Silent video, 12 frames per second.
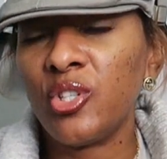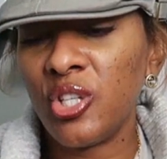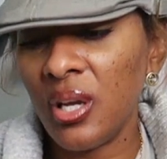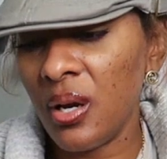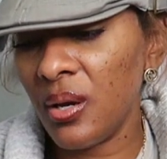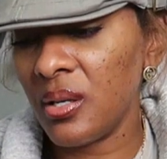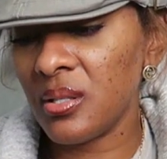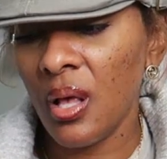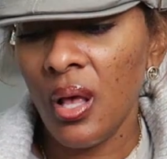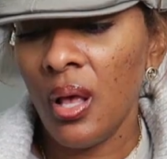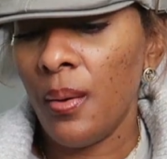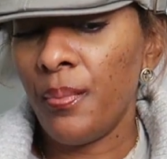the cherries,
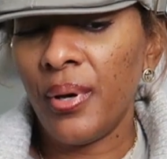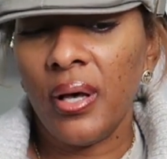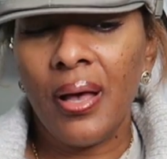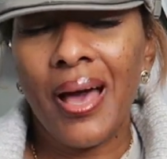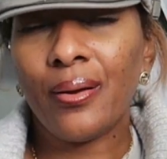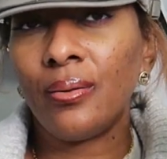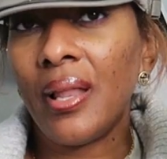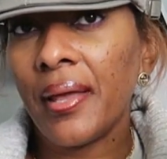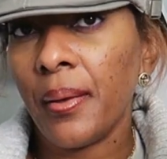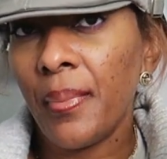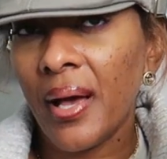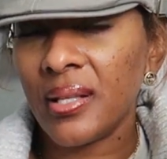but I don't
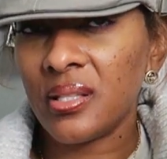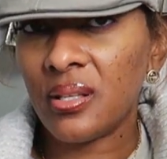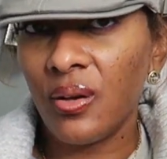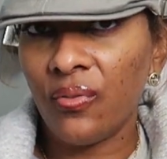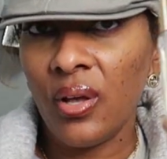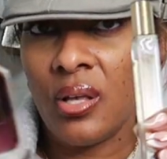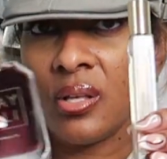like it by itself.